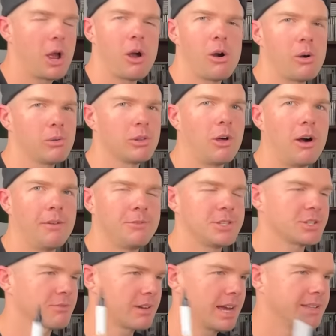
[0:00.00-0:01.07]
My whole life
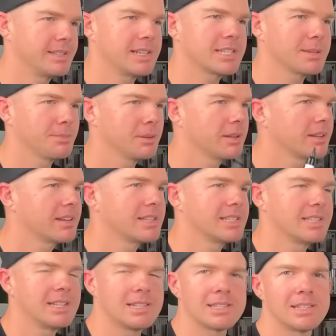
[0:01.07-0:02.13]
is around discipline,
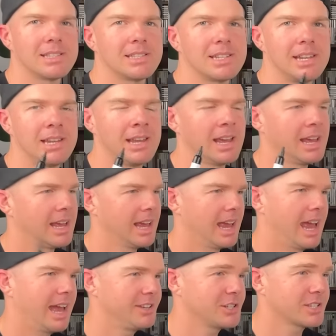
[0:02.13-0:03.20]
consistency,
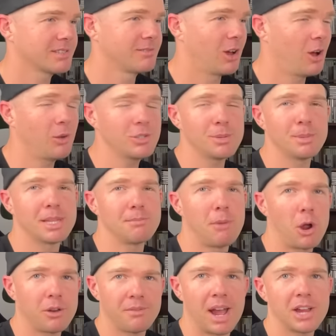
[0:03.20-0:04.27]
and just ultimately
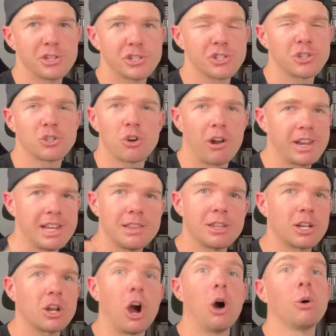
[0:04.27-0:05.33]
motivation to try and
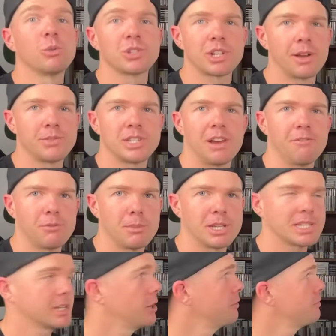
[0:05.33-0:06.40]
hit the goals that I've set for
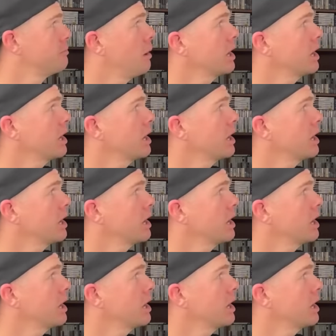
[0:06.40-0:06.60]
myself.